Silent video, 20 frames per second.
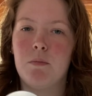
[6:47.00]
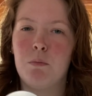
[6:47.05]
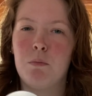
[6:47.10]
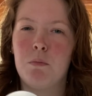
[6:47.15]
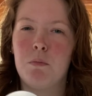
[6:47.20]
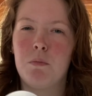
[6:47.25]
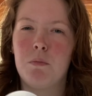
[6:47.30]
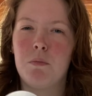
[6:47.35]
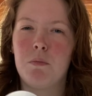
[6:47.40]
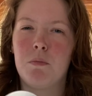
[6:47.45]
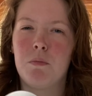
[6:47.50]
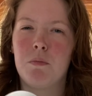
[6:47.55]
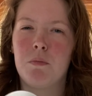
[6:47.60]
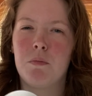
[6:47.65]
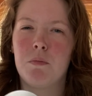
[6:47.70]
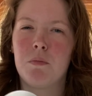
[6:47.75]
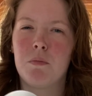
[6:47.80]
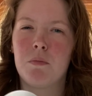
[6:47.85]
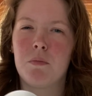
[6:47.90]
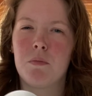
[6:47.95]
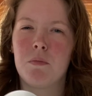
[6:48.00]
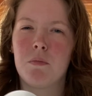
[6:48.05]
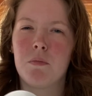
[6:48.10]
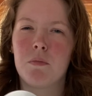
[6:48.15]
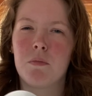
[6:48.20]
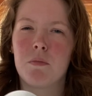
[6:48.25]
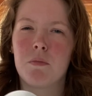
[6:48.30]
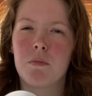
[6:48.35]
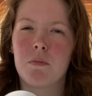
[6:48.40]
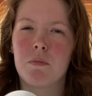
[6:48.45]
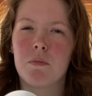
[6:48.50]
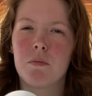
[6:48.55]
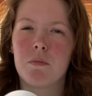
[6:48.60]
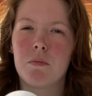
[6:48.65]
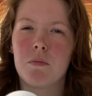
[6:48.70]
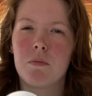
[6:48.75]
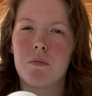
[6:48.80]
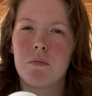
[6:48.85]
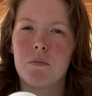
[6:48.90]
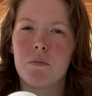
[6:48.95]

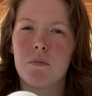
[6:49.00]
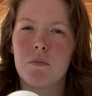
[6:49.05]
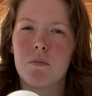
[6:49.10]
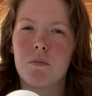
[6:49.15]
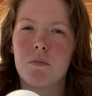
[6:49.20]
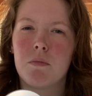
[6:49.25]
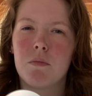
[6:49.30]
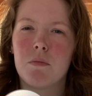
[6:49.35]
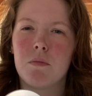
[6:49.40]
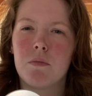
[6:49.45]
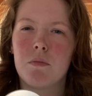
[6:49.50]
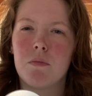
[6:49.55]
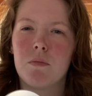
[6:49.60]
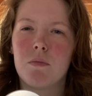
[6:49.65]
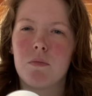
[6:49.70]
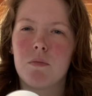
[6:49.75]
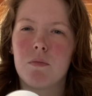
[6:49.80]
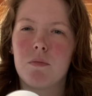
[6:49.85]
[no speech]